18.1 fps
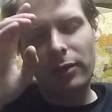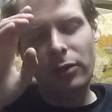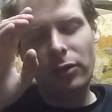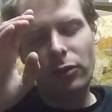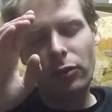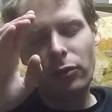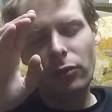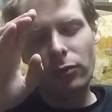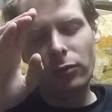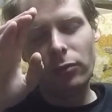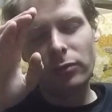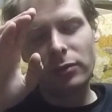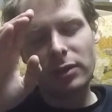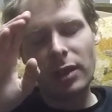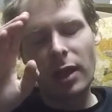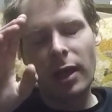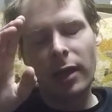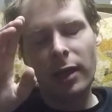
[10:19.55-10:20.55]

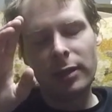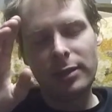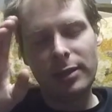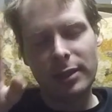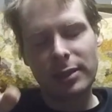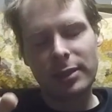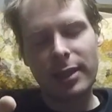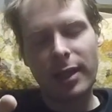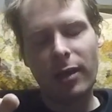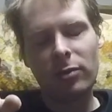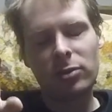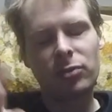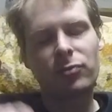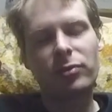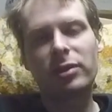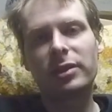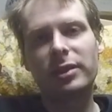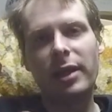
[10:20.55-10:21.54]
use discounts.
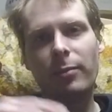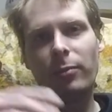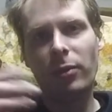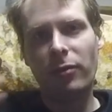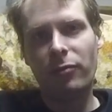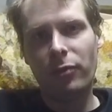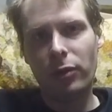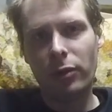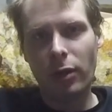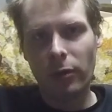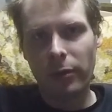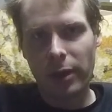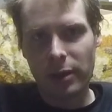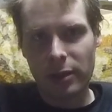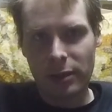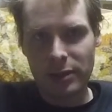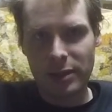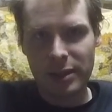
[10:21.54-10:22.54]
For example, if you know
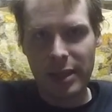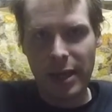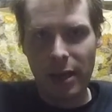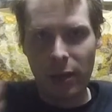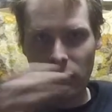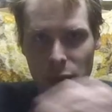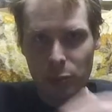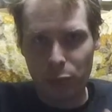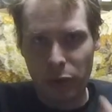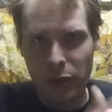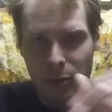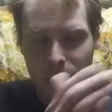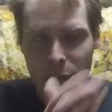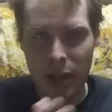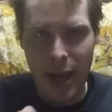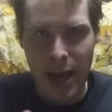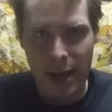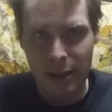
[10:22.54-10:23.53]
that there's sales,
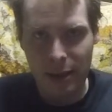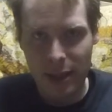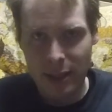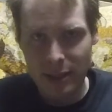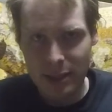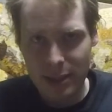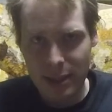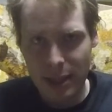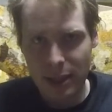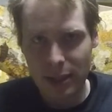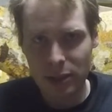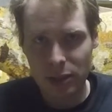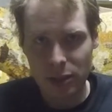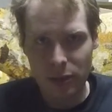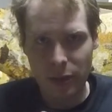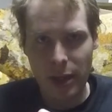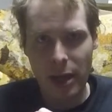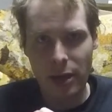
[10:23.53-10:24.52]
pre-plan these things
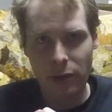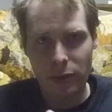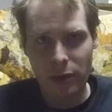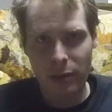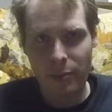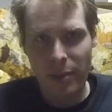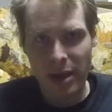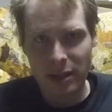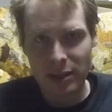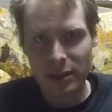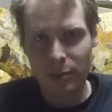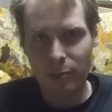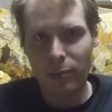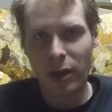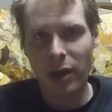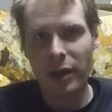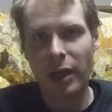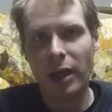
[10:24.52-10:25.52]
so that you can make some
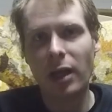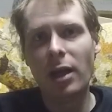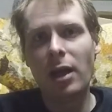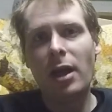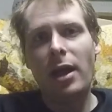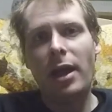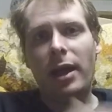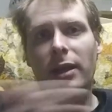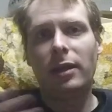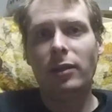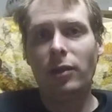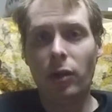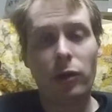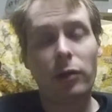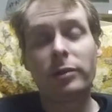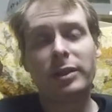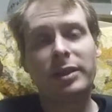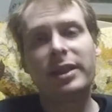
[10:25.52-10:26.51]
money and
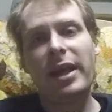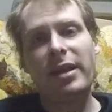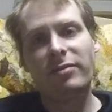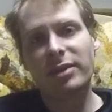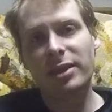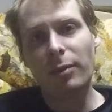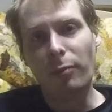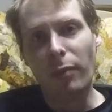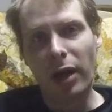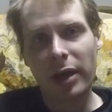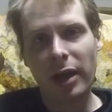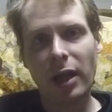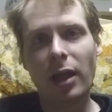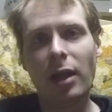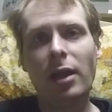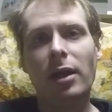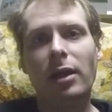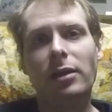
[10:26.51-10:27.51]
save some
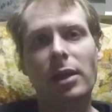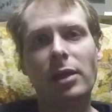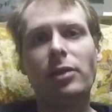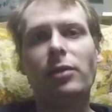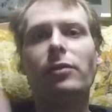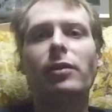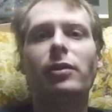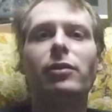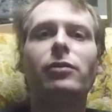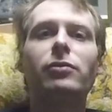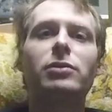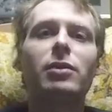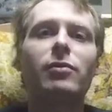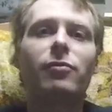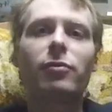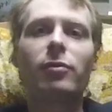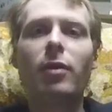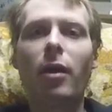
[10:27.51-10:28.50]
money, and then you can use
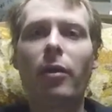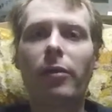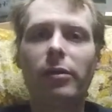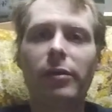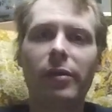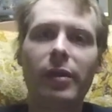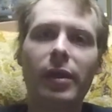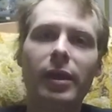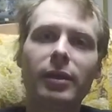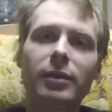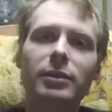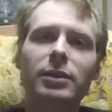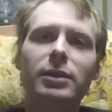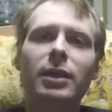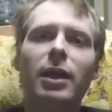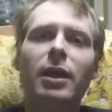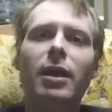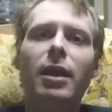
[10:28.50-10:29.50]
it for other
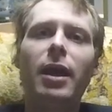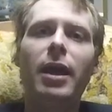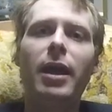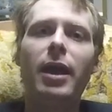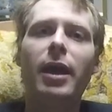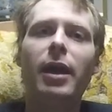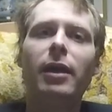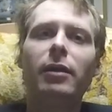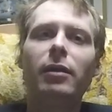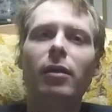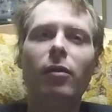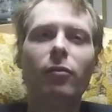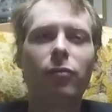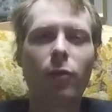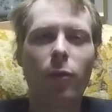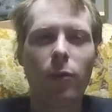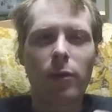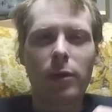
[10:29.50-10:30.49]
things. And
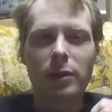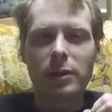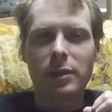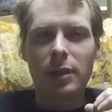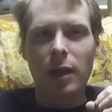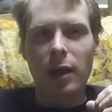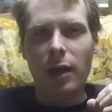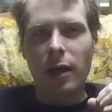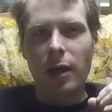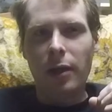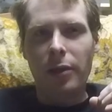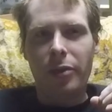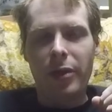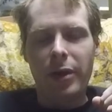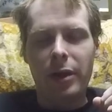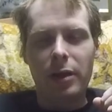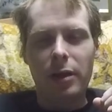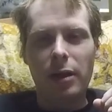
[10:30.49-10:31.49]
of course,
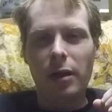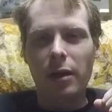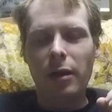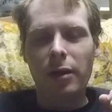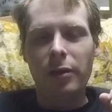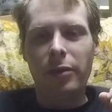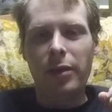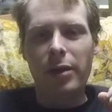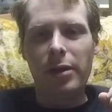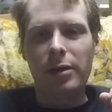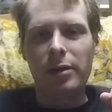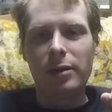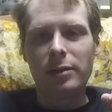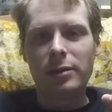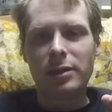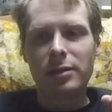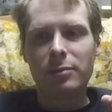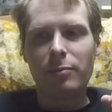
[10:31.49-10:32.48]

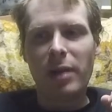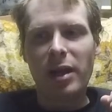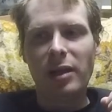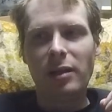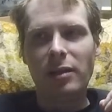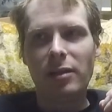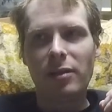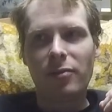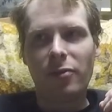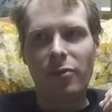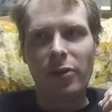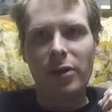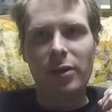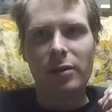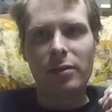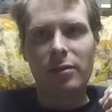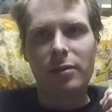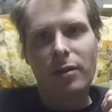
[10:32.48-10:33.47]
there's many
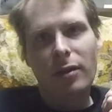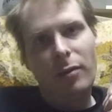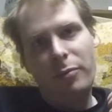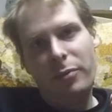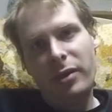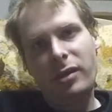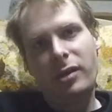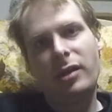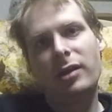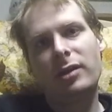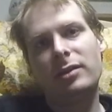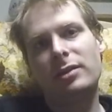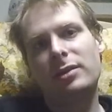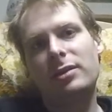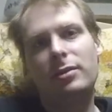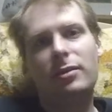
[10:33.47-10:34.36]
different opinions.